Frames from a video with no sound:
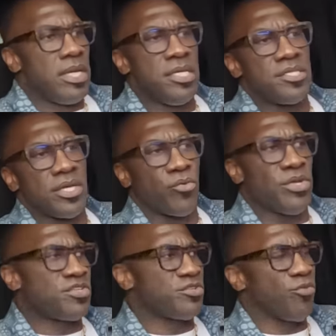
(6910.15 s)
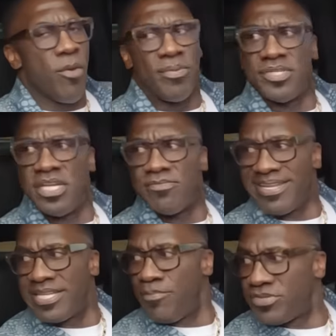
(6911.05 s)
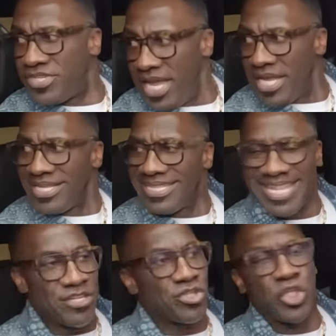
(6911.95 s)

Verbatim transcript: he's increased his throwing percentage by 10%. That's